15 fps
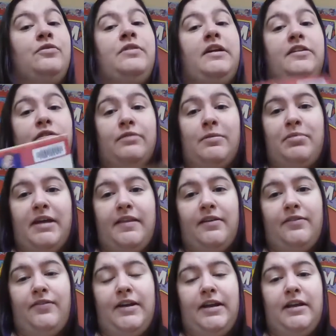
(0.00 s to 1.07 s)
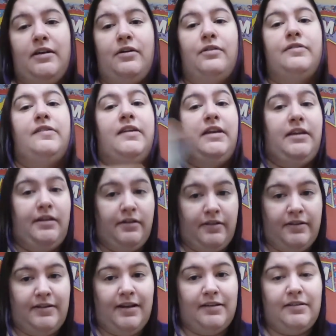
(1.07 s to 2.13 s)
you need to replay this video to hear
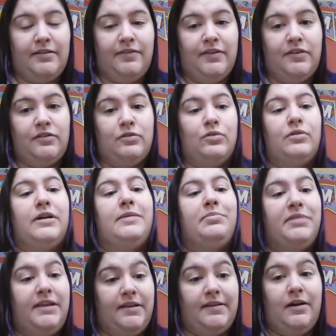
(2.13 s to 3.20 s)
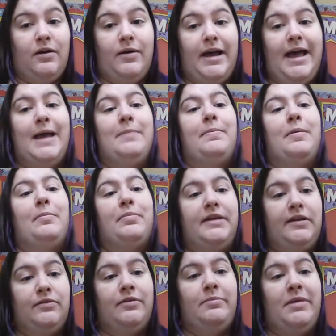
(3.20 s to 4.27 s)
the text of the story, please go ahead, but
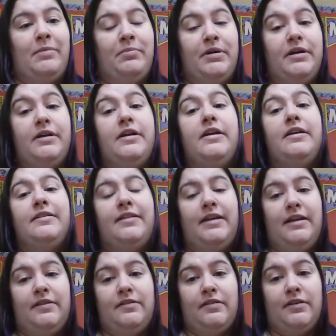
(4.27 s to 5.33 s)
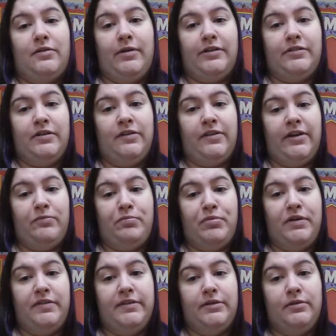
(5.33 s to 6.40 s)
please remember to answer the questions that I've
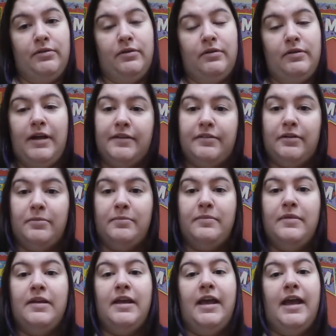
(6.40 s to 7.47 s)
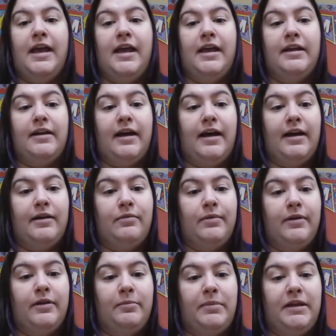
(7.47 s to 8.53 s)
put in the Google Classroom, and I
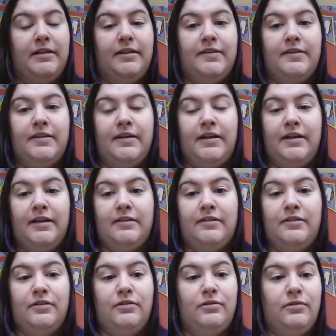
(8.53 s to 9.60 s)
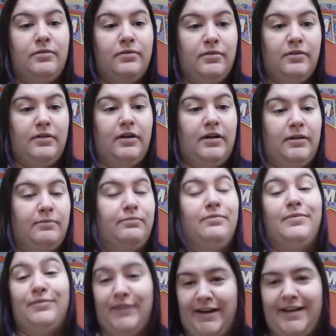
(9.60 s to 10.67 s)
will be listening to
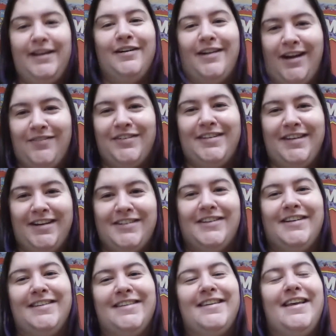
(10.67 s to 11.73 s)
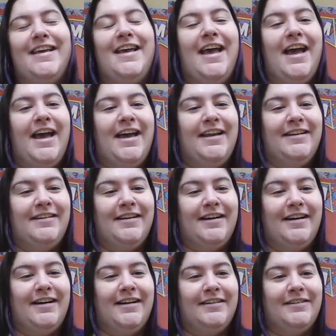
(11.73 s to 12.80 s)
reading your conversations and
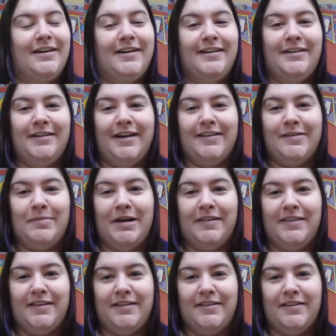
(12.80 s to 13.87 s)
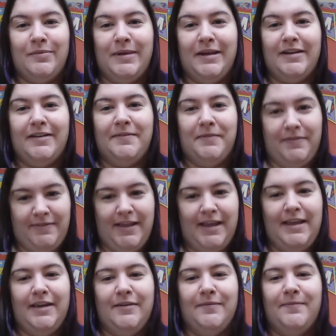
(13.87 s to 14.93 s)
talking to you guys about this week.
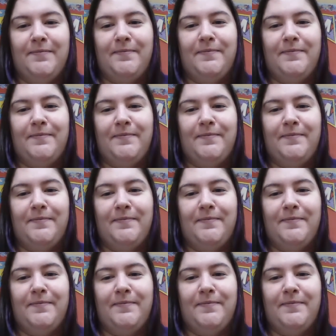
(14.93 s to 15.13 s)
Thank you.